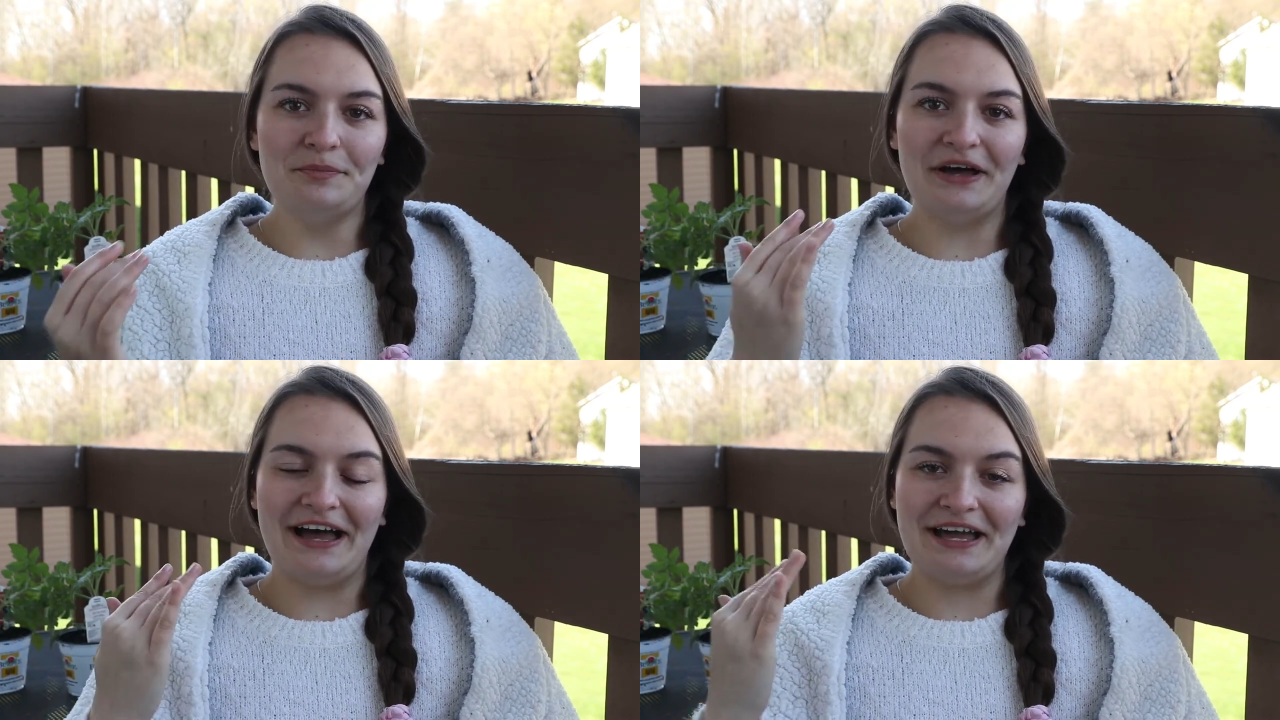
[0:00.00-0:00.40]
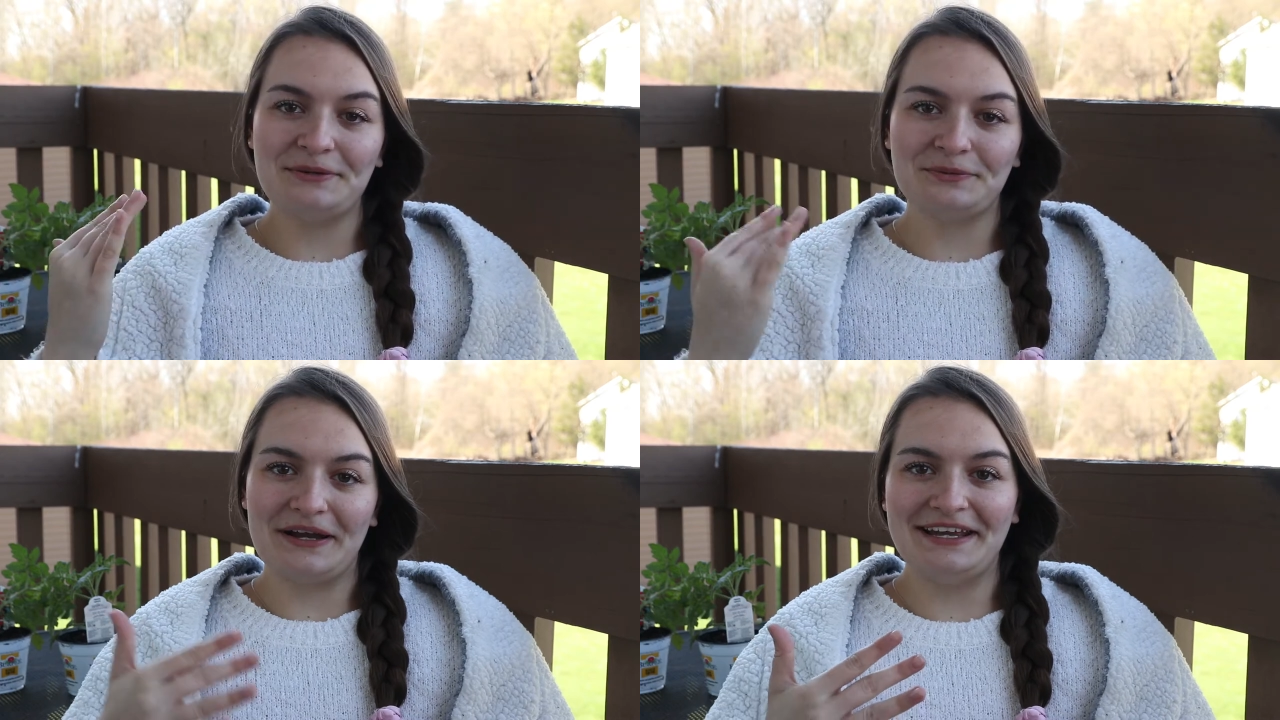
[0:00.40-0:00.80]
But I
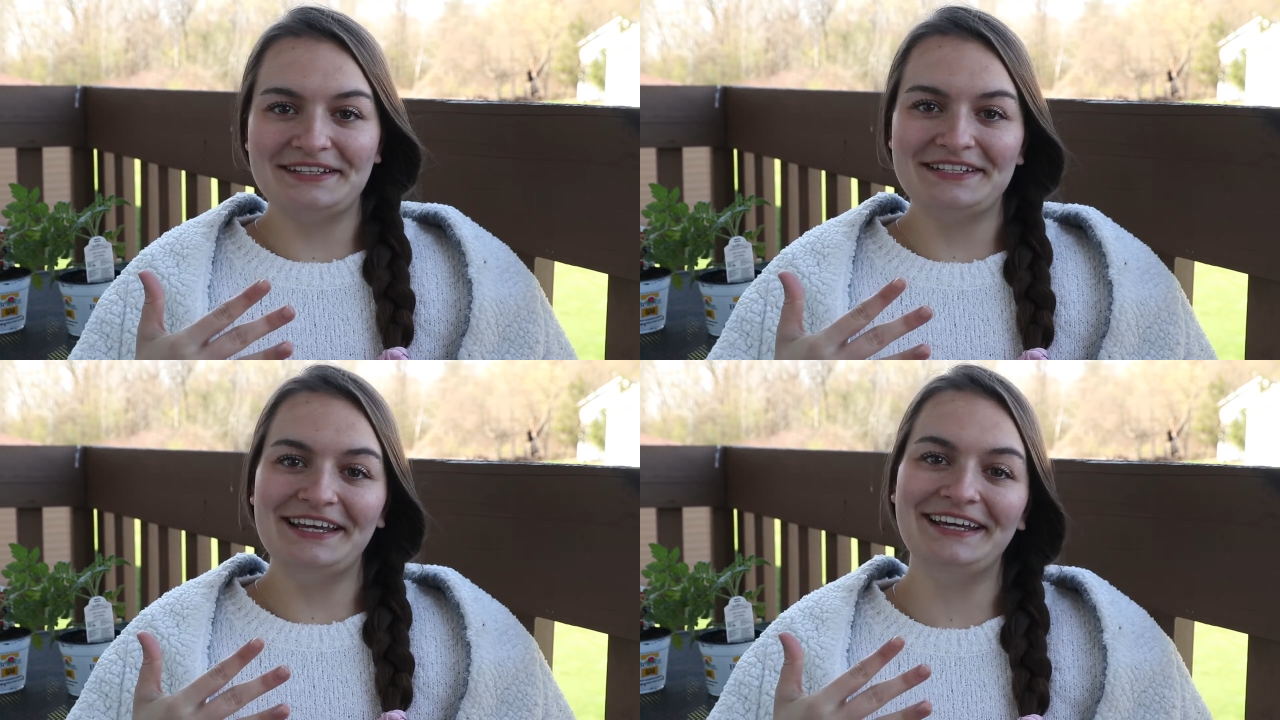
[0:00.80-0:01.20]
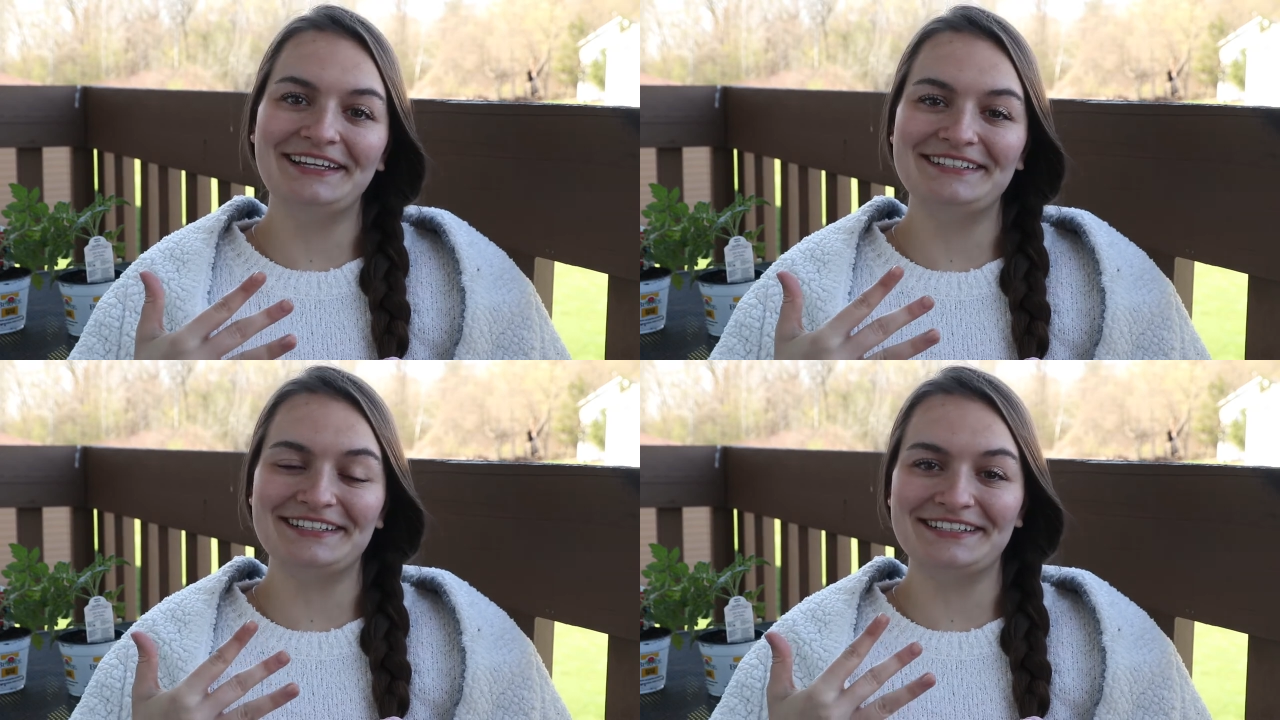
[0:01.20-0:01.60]
ran
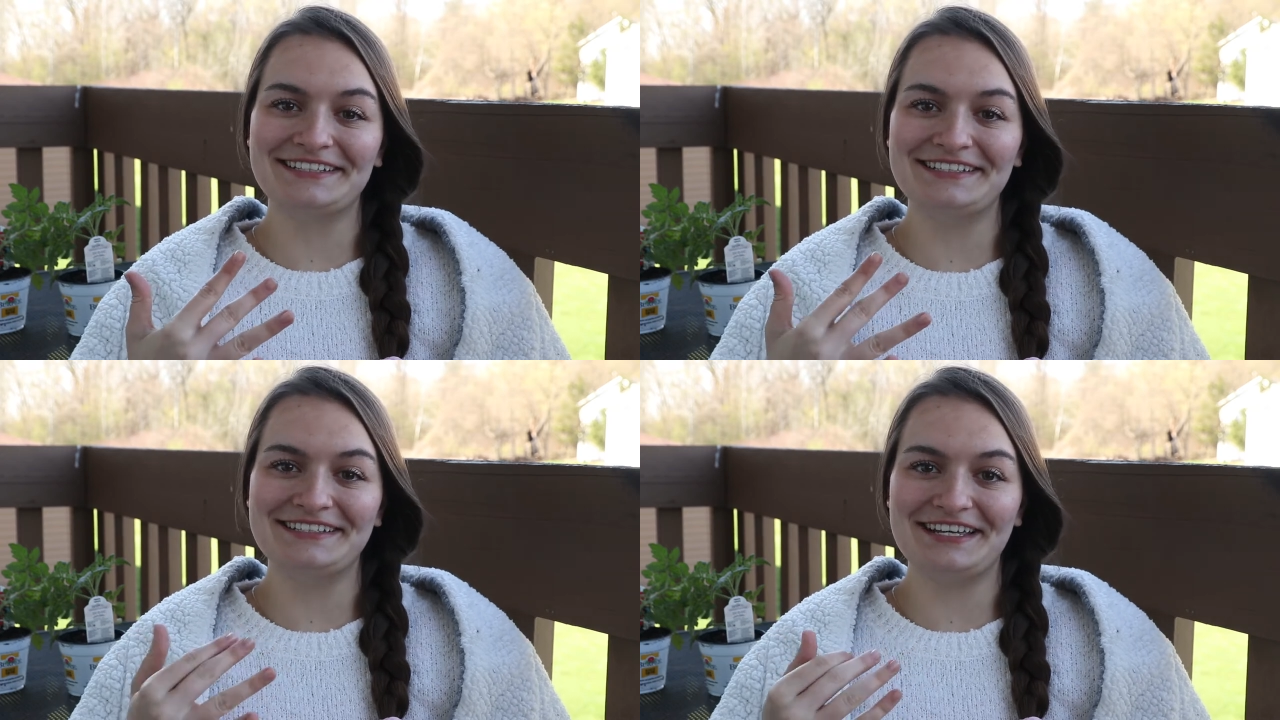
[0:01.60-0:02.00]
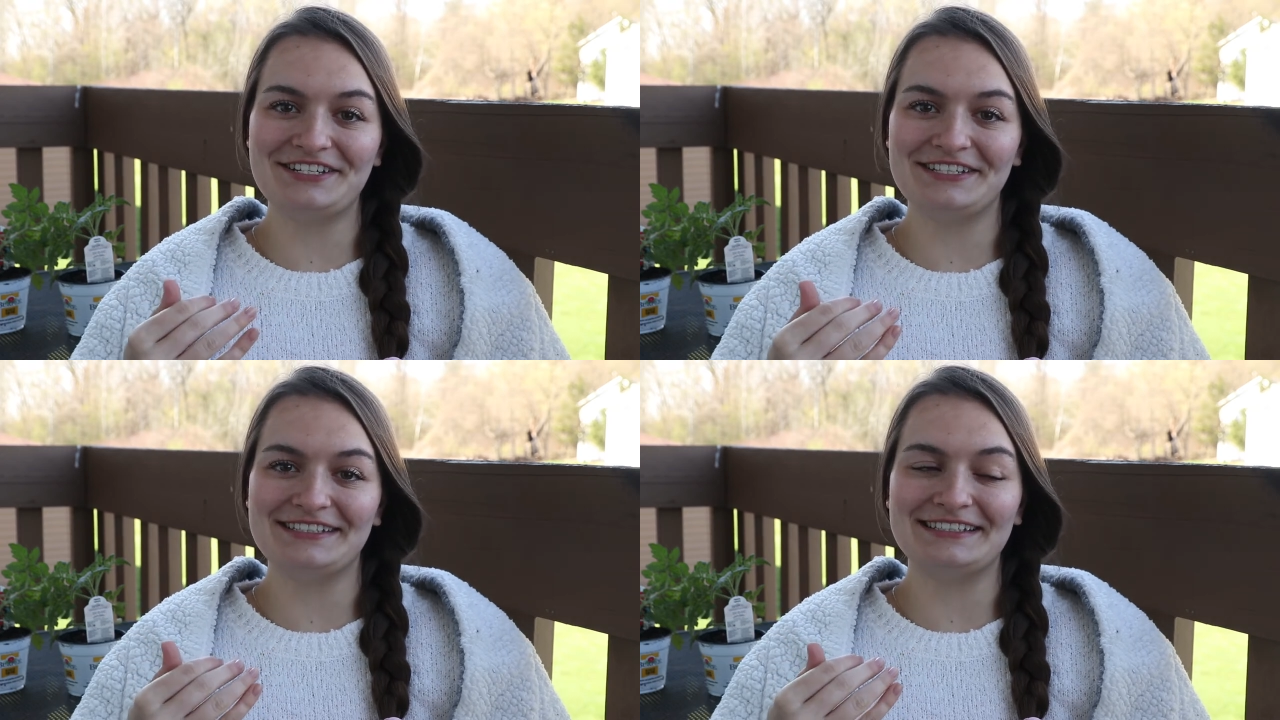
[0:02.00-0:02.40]
to the
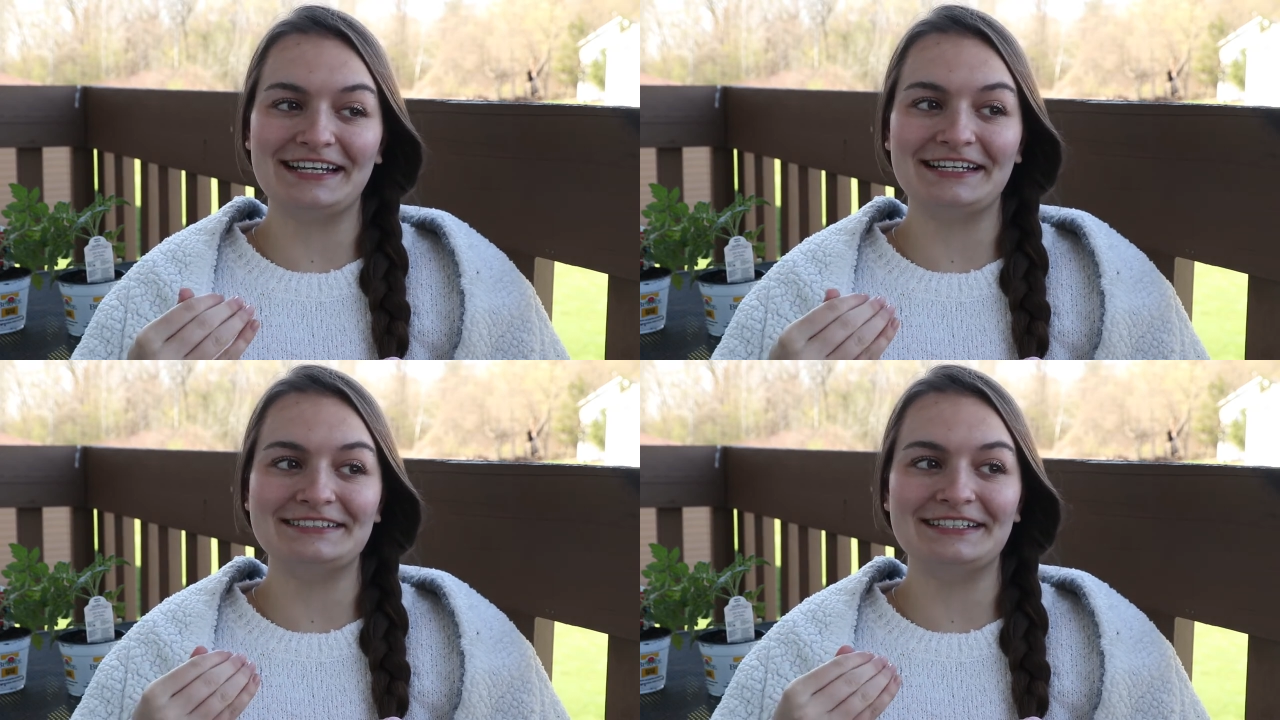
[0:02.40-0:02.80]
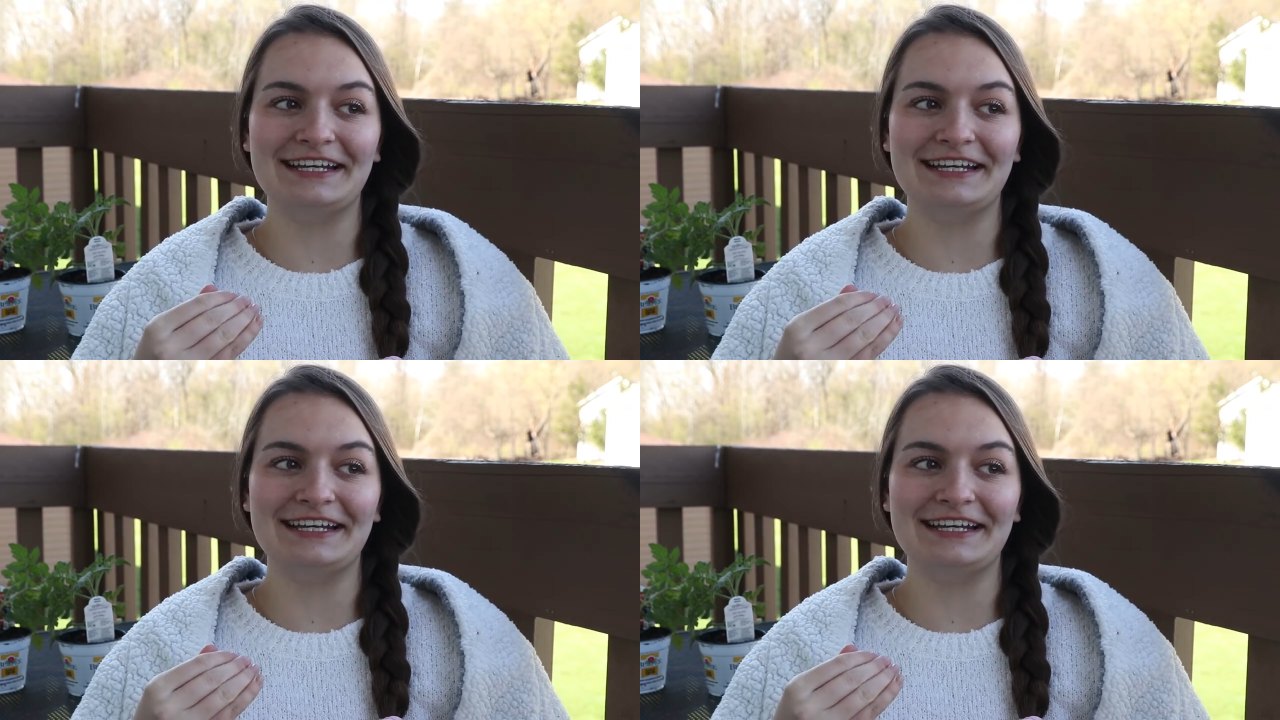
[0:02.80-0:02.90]
concession stand